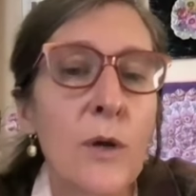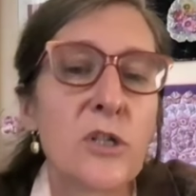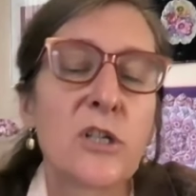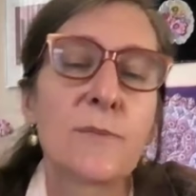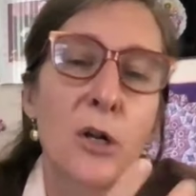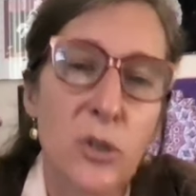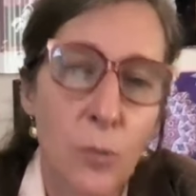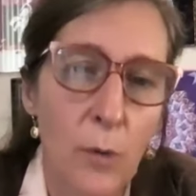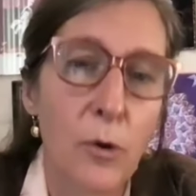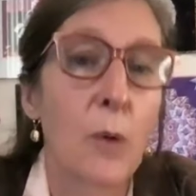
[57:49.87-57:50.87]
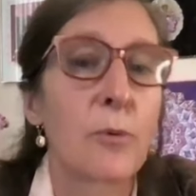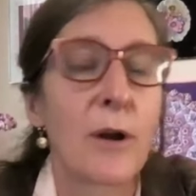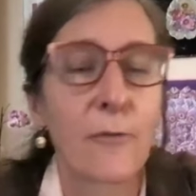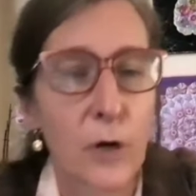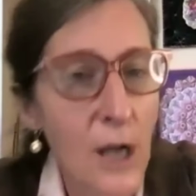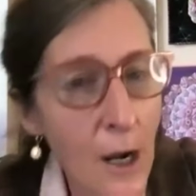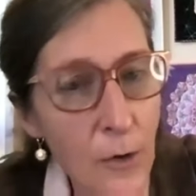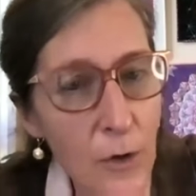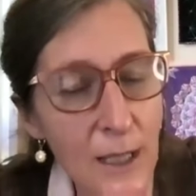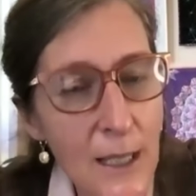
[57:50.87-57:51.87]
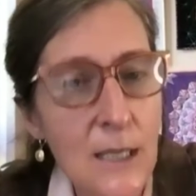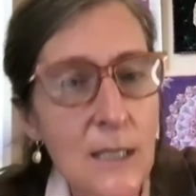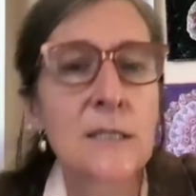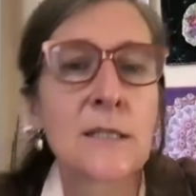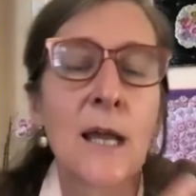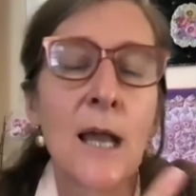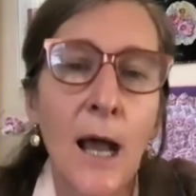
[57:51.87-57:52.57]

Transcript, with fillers: which is much more appropriate for younger kids.